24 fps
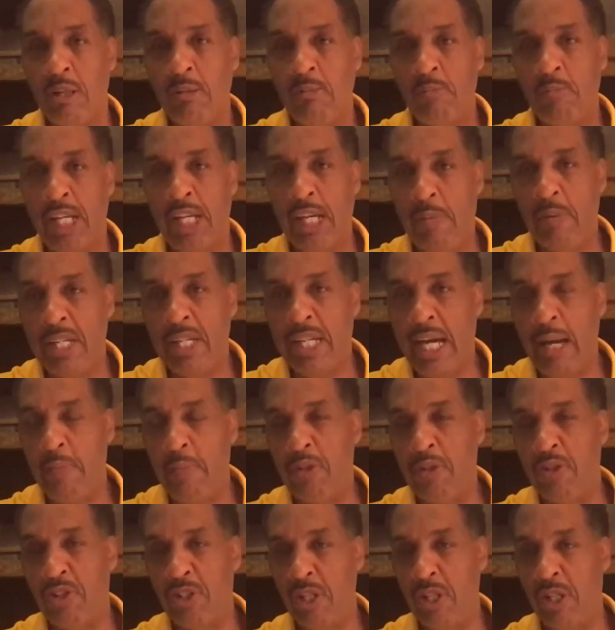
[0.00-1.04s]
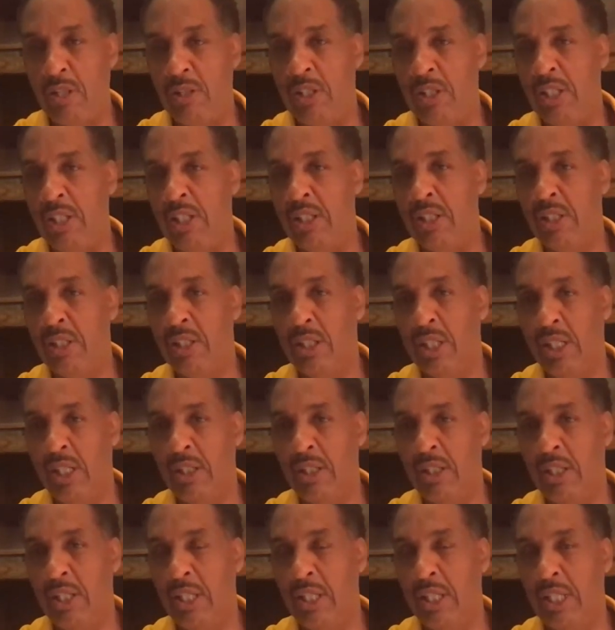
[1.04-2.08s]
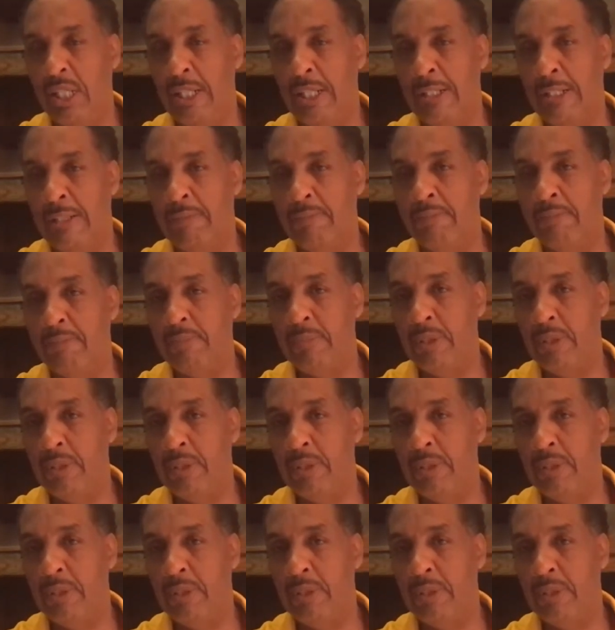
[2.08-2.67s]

But he became the son in the in the uh,